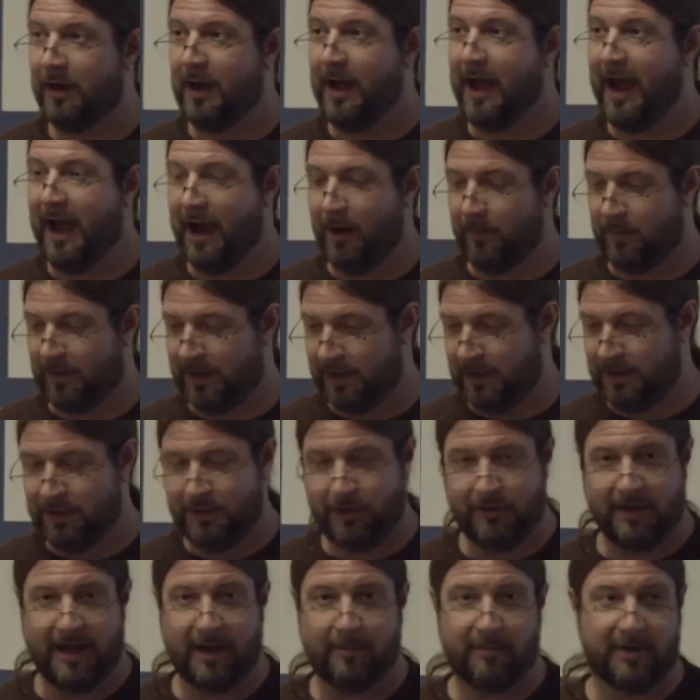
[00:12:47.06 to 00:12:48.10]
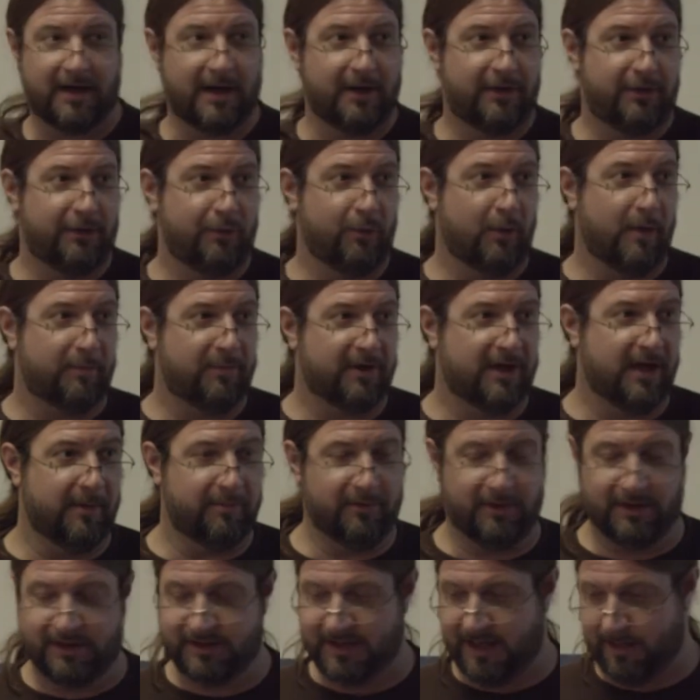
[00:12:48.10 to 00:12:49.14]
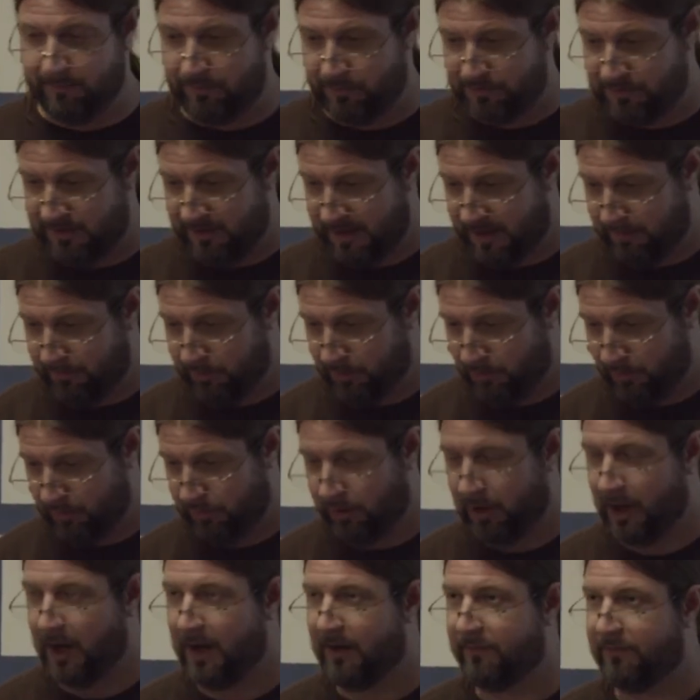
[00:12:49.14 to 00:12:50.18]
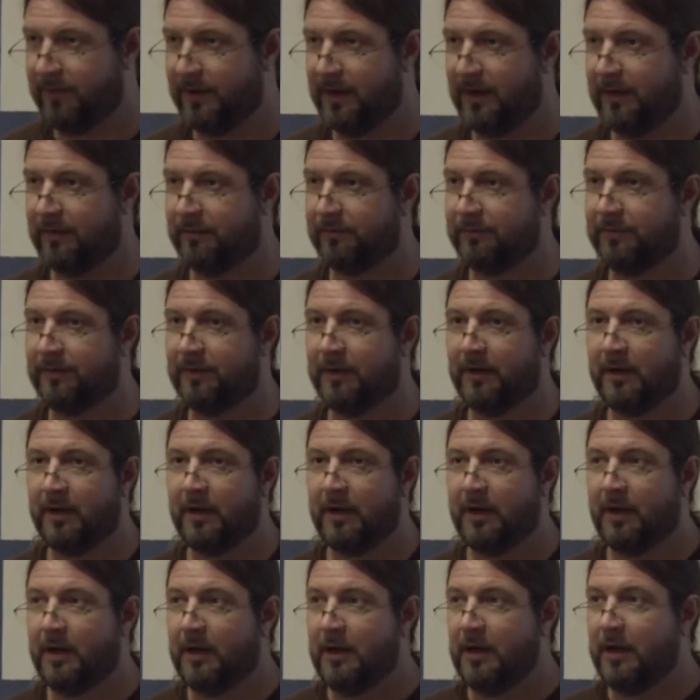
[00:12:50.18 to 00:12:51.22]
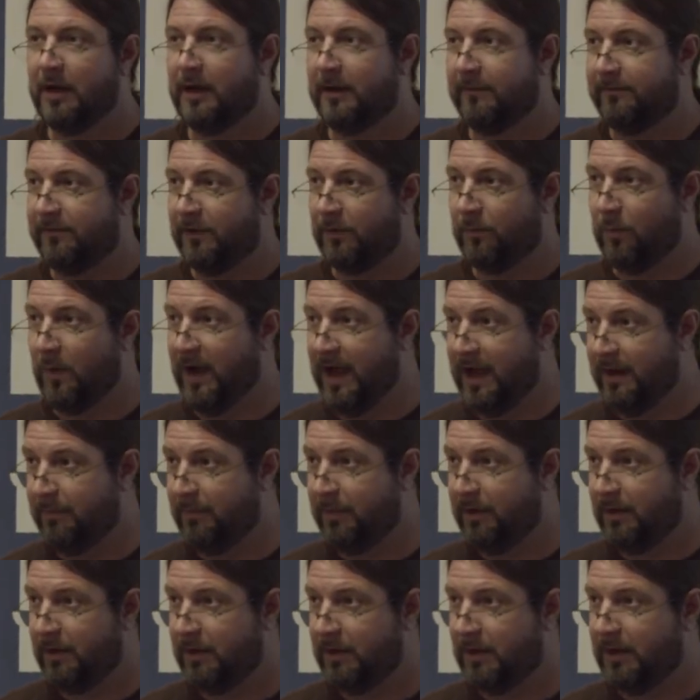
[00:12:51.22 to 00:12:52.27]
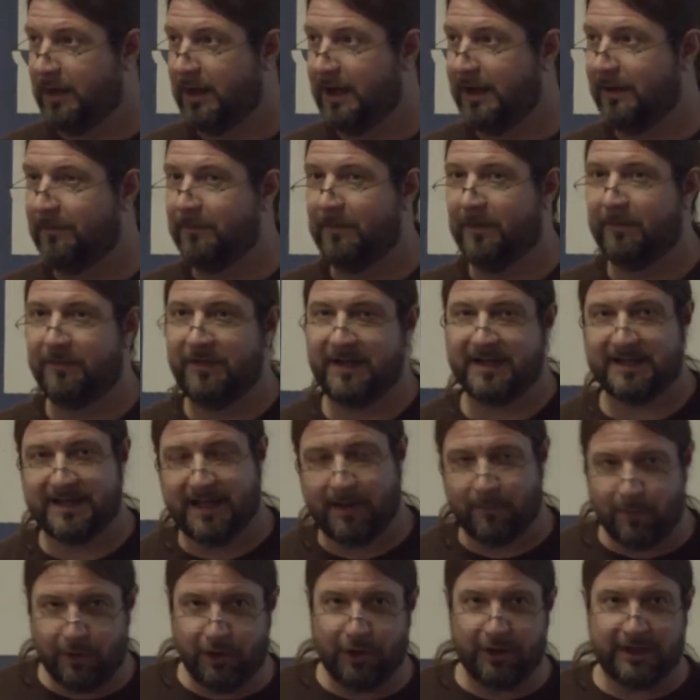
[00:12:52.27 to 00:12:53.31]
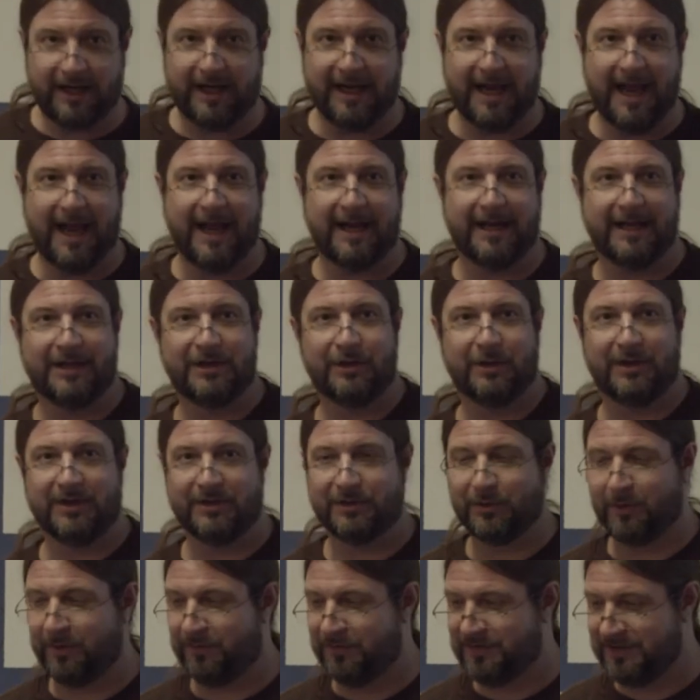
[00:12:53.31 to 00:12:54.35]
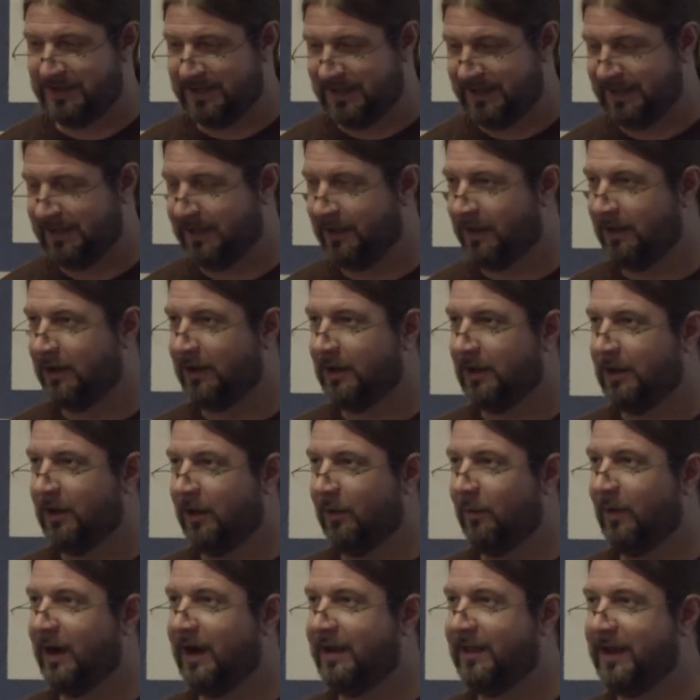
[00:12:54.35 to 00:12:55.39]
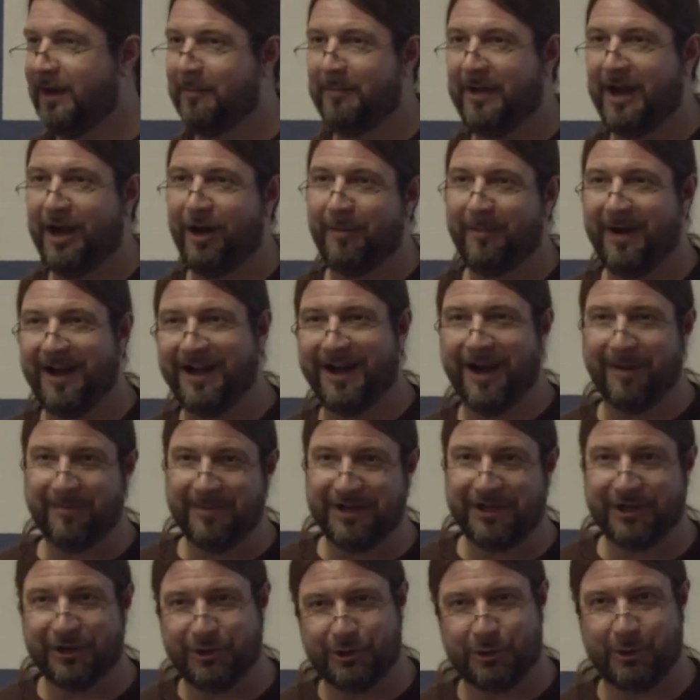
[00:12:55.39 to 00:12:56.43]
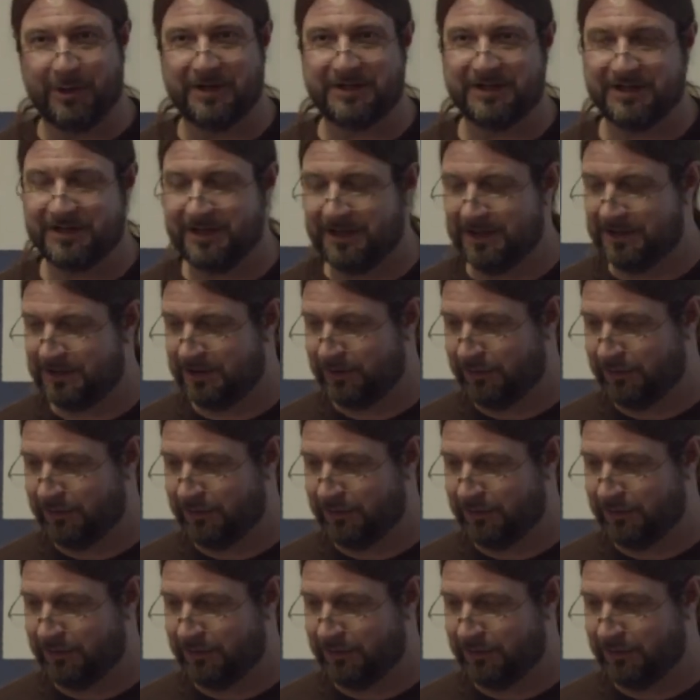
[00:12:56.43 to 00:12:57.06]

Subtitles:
how we're going to do that, but I threw up a couple examples that I pulled off of the web, of things that we're looking at, and you can sort of see why they may or may not be good choices, and it's a